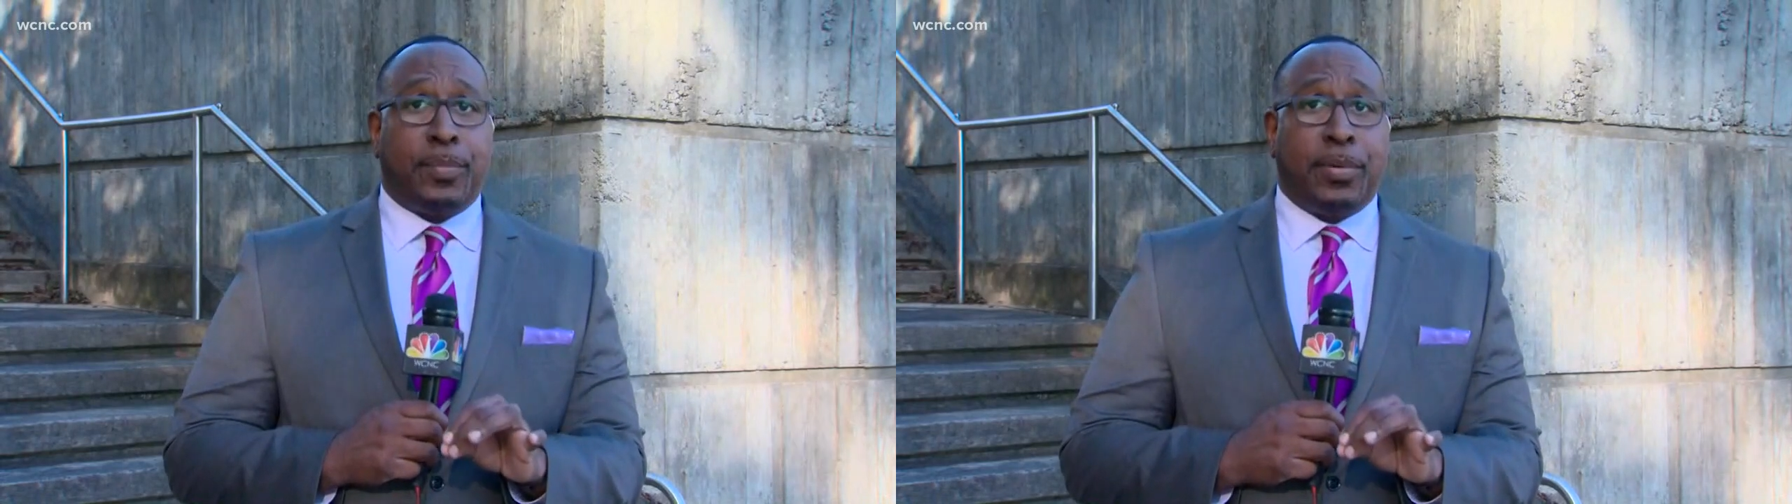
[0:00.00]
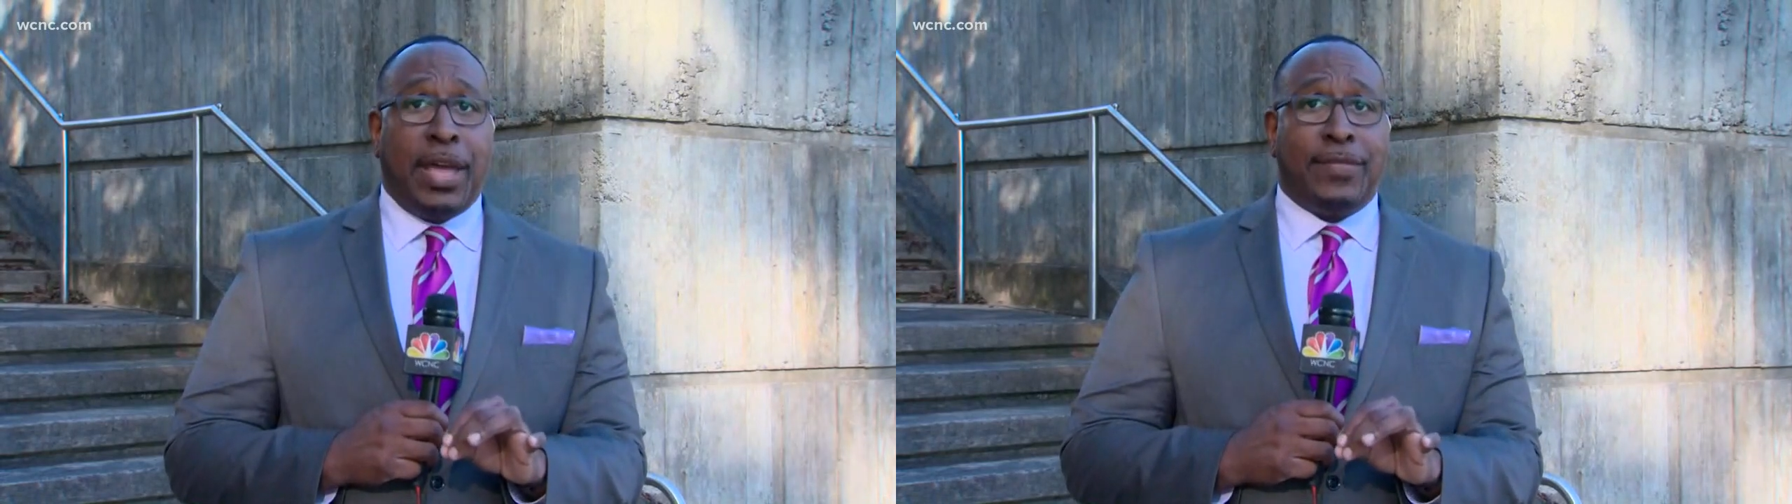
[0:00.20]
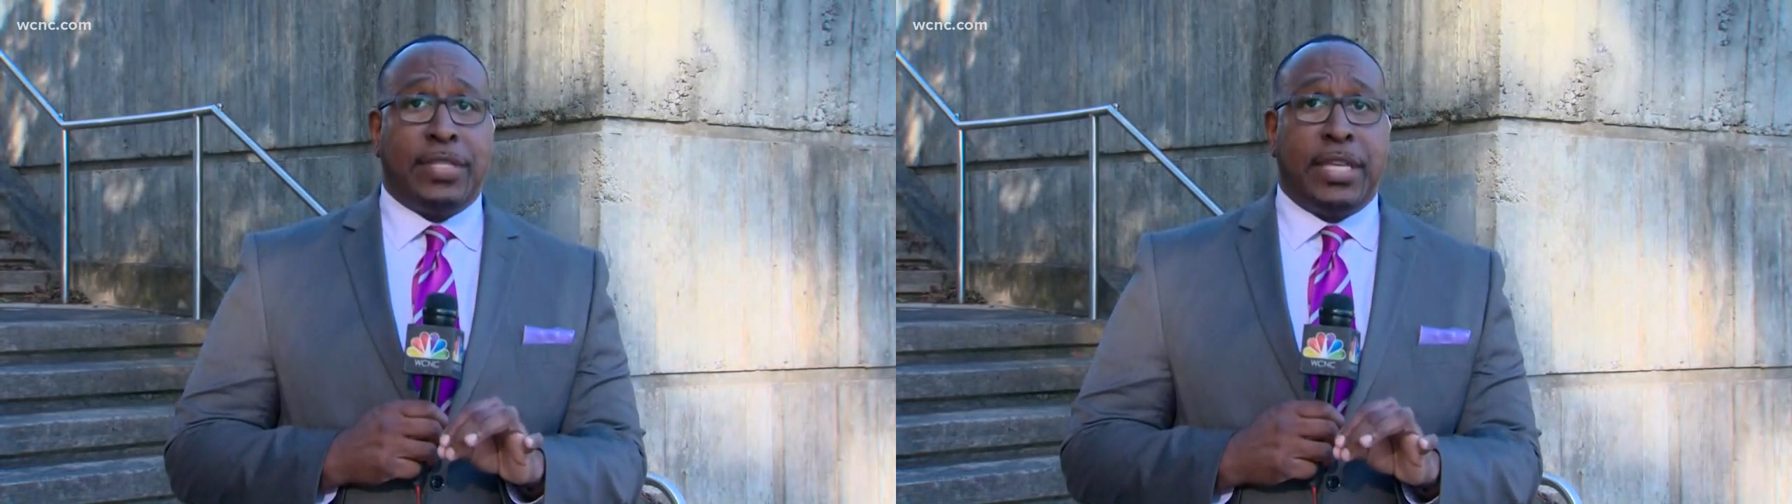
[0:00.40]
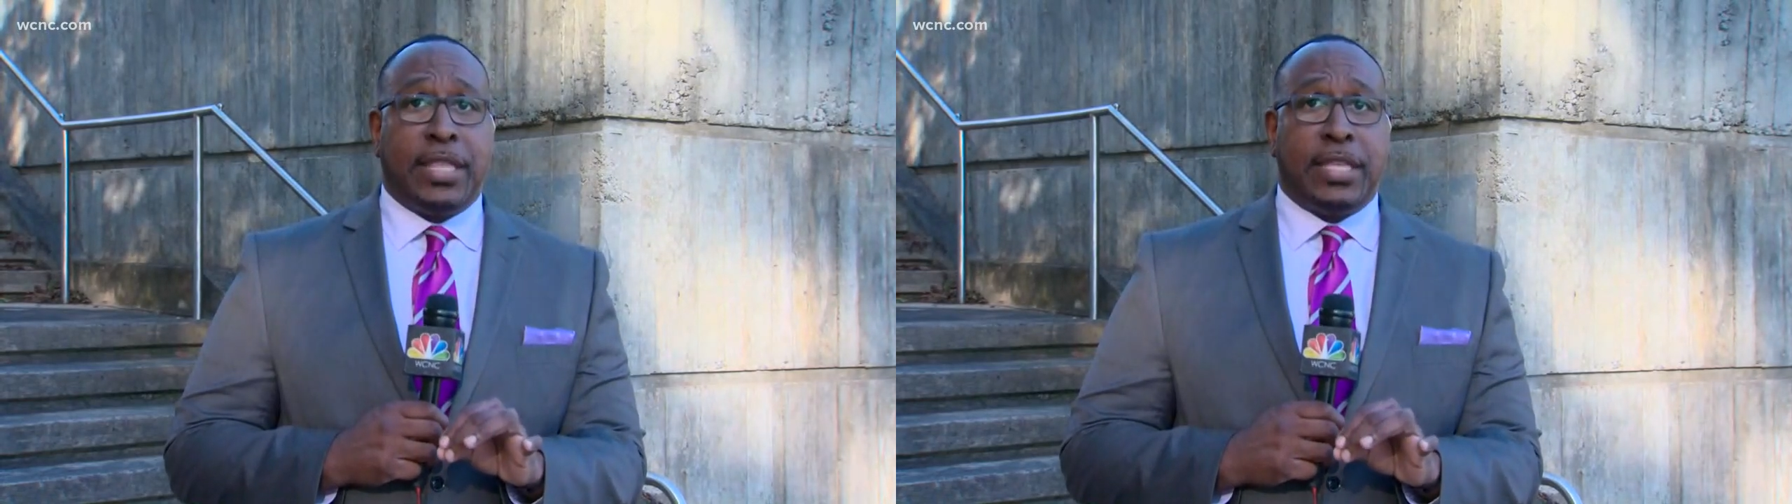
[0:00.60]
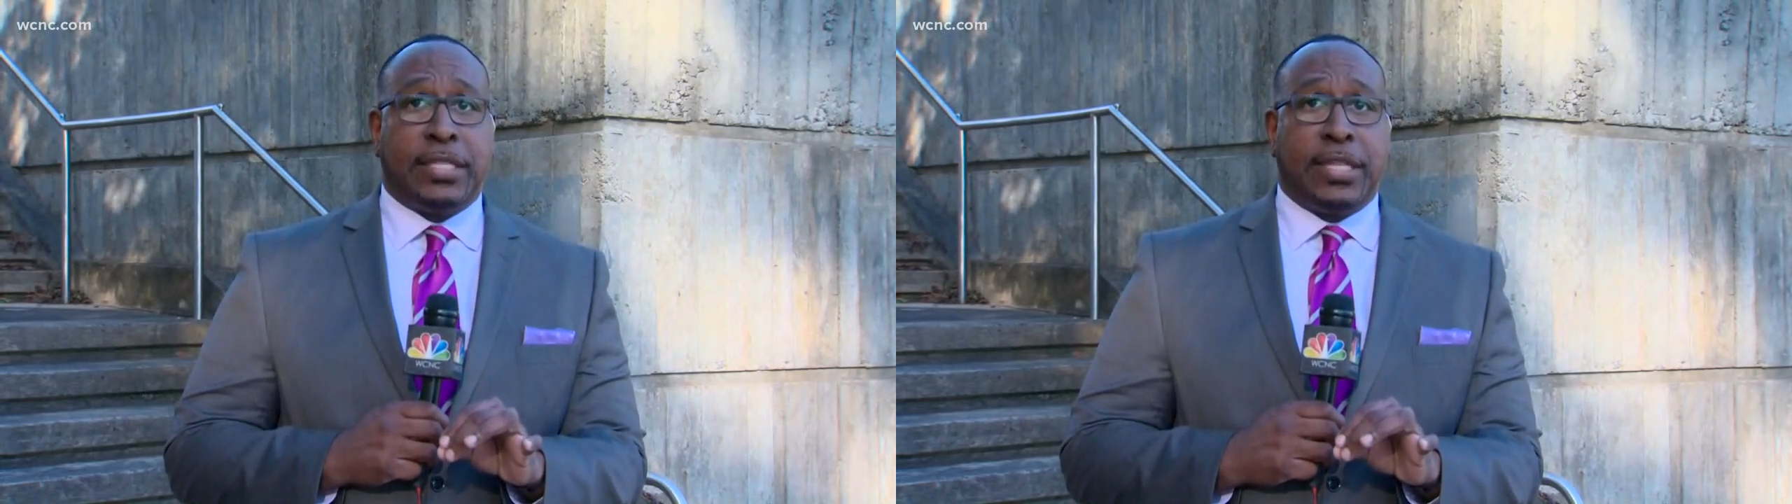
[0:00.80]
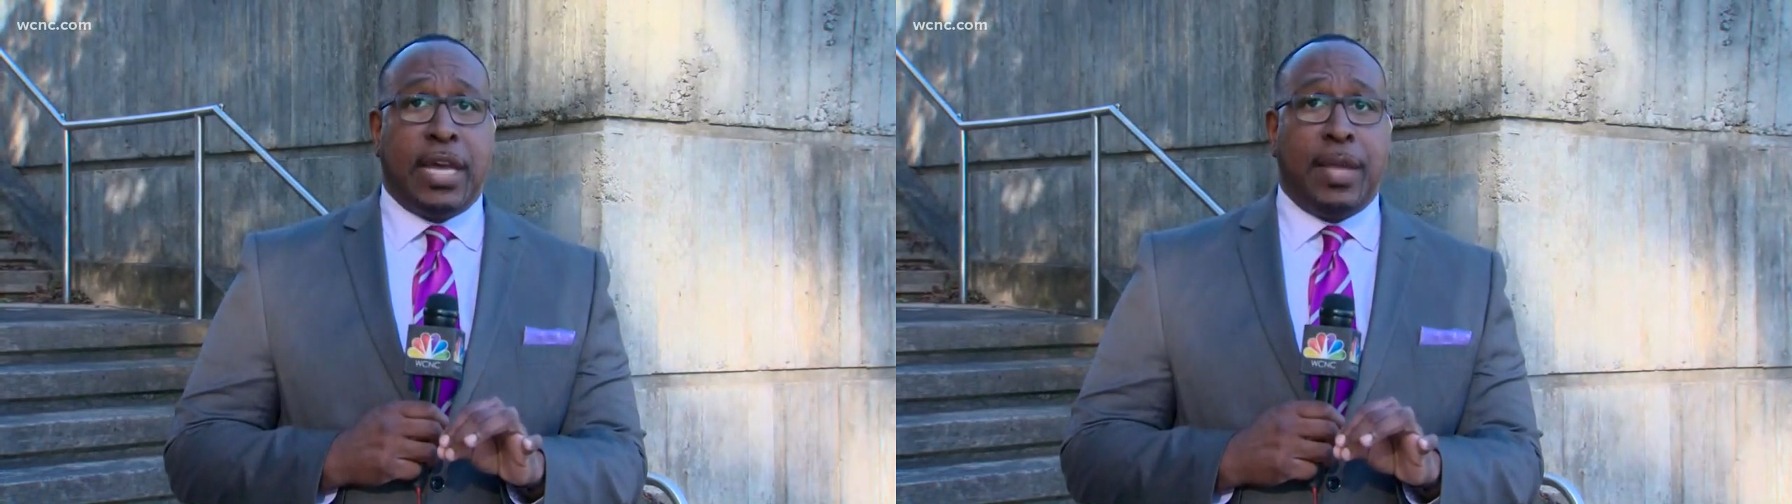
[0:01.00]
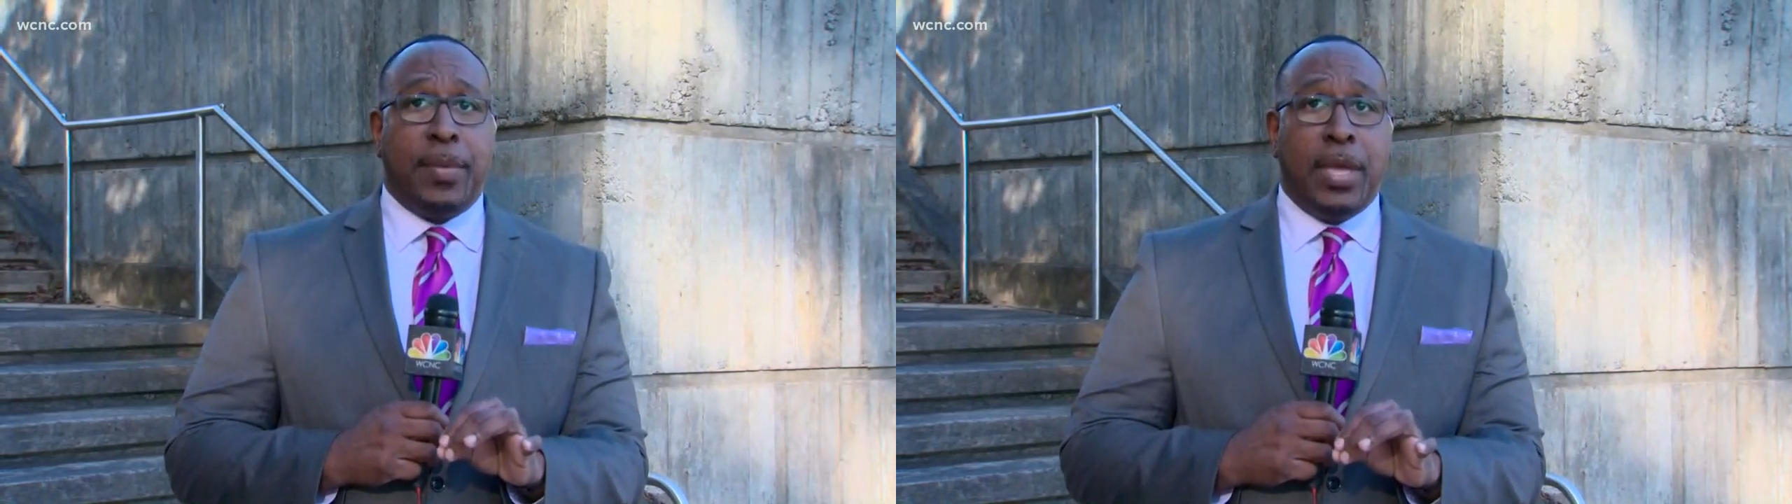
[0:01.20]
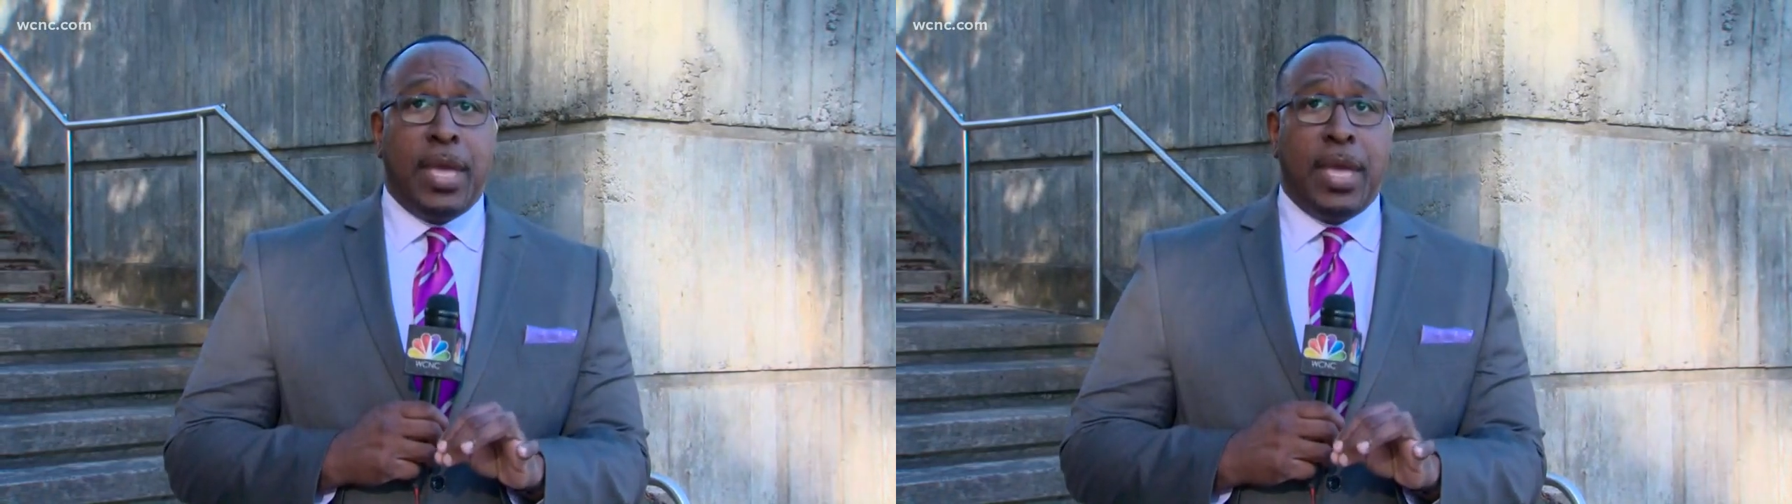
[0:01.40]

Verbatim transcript: privacy at this time